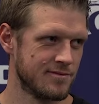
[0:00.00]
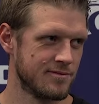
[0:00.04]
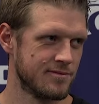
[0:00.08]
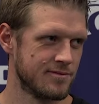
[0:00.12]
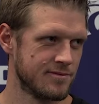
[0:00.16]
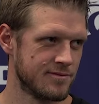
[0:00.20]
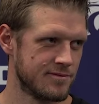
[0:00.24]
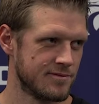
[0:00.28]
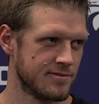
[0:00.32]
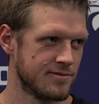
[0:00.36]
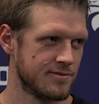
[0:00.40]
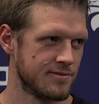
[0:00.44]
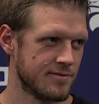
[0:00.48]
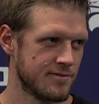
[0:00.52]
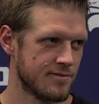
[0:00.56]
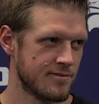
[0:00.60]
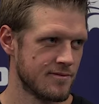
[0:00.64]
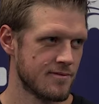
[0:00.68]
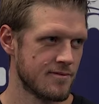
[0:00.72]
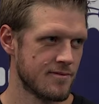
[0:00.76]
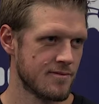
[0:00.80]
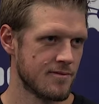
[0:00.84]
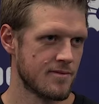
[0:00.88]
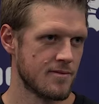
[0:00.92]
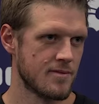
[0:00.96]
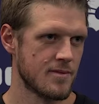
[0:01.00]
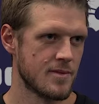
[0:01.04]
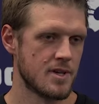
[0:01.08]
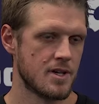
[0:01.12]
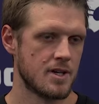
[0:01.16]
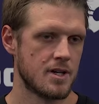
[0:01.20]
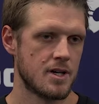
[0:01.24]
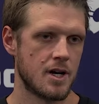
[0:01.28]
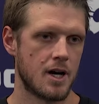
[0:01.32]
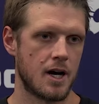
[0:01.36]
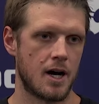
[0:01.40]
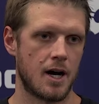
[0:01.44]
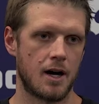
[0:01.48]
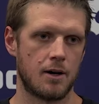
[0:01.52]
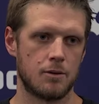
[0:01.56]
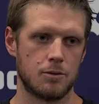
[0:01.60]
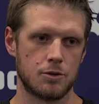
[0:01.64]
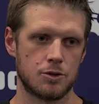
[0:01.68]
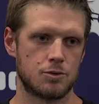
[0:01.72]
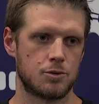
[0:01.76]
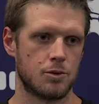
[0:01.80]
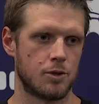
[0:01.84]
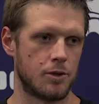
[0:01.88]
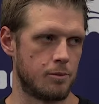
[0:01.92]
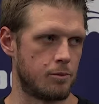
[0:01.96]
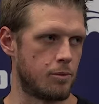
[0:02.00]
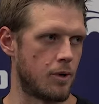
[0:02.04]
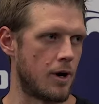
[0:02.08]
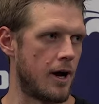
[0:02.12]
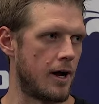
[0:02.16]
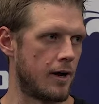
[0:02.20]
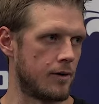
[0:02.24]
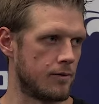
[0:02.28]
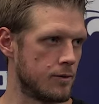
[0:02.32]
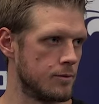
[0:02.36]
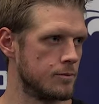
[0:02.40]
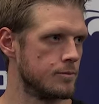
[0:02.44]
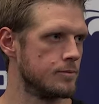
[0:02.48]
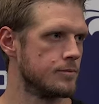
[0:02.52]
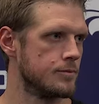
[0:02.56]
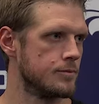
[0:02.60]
How important was it? Uh, I was really proud of him,